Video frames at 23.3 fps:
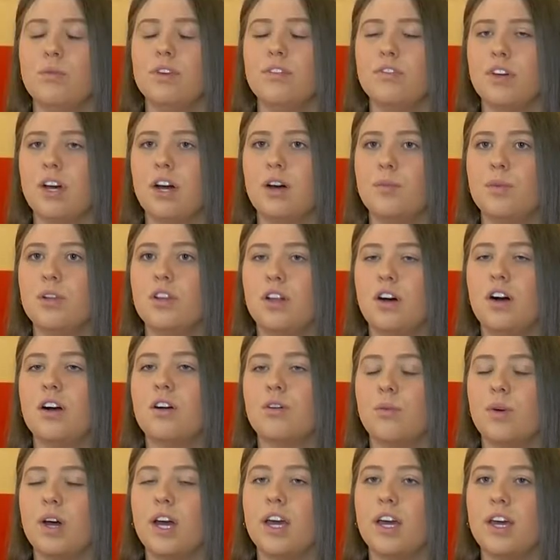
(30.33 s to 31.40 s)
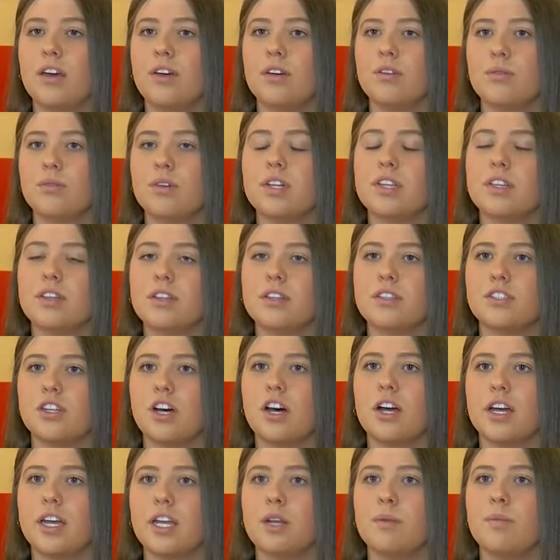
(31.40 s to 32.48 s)
We've come a long way with
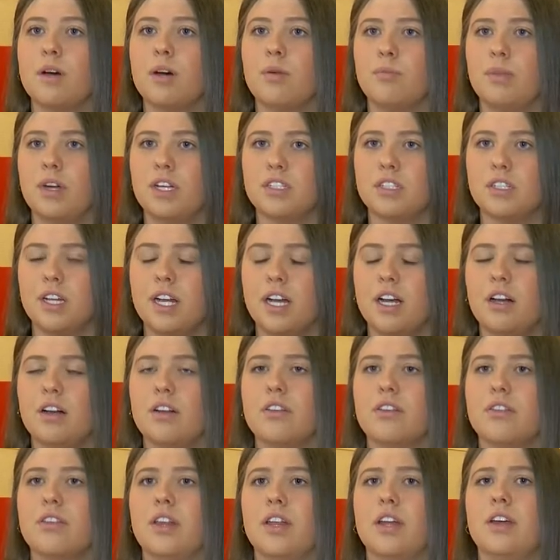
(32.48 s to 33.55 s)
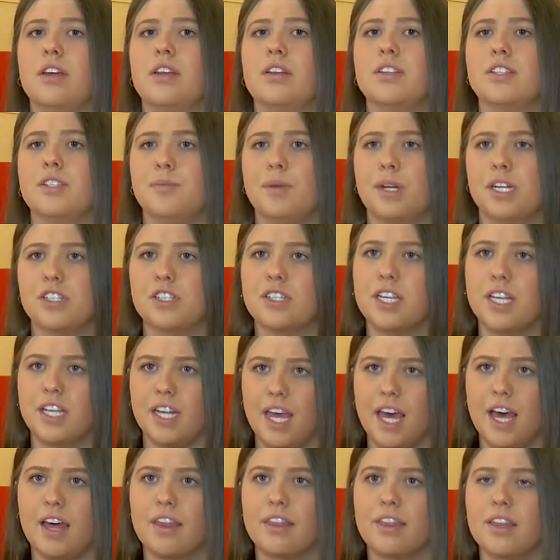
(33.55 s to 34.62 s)
talking about mental health and especially in
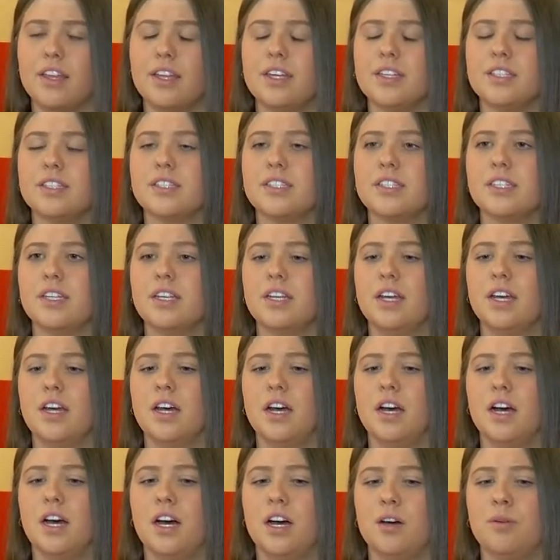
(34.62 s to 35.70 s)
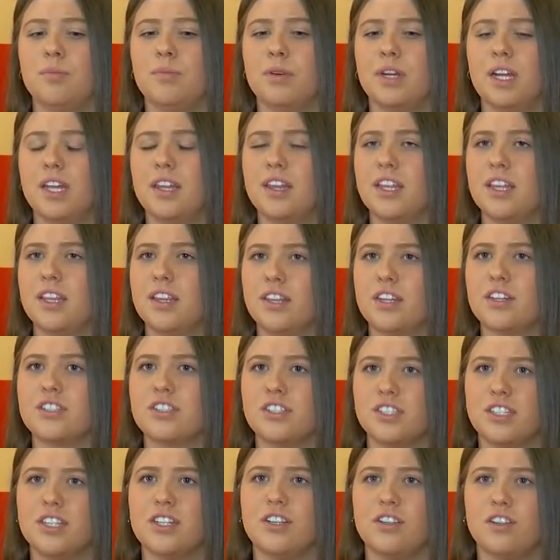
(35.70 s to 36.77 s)
athletes, but I think there's
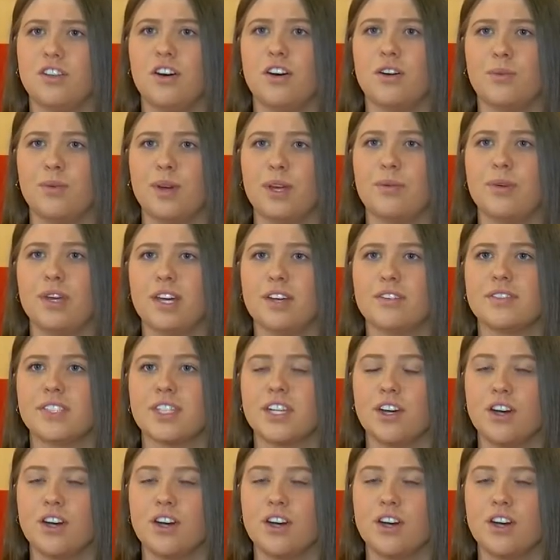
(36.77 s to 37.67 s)
still a long way we have to